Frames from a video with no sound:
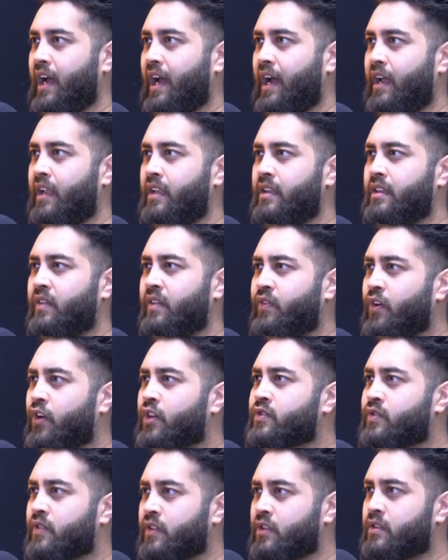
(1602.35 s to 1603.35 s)
And the
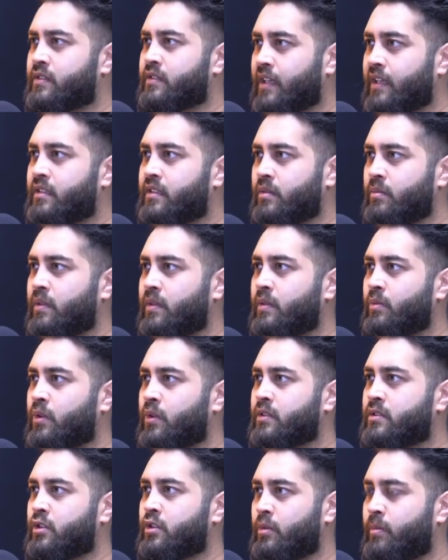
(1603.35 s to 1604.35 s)
first thing you said to me
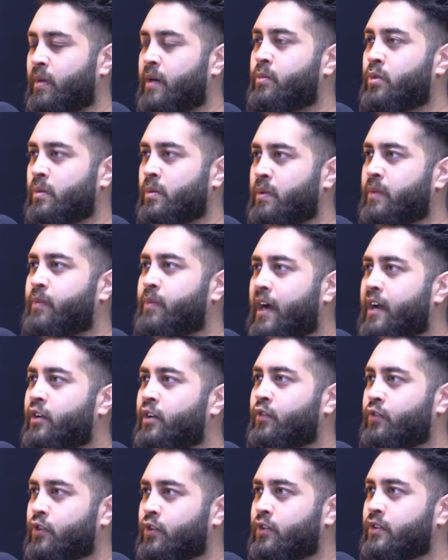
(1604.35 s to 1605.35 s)
was, your mum will be
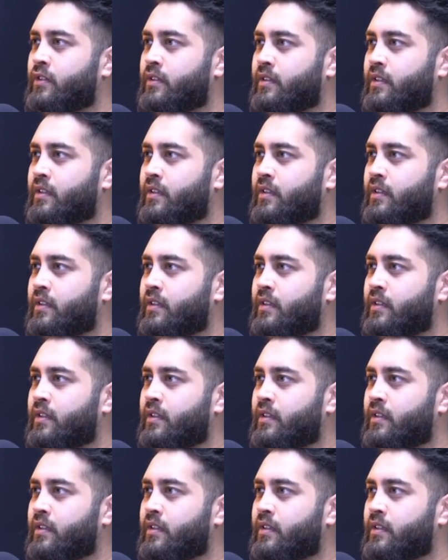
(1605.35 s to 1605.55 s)
proud of you.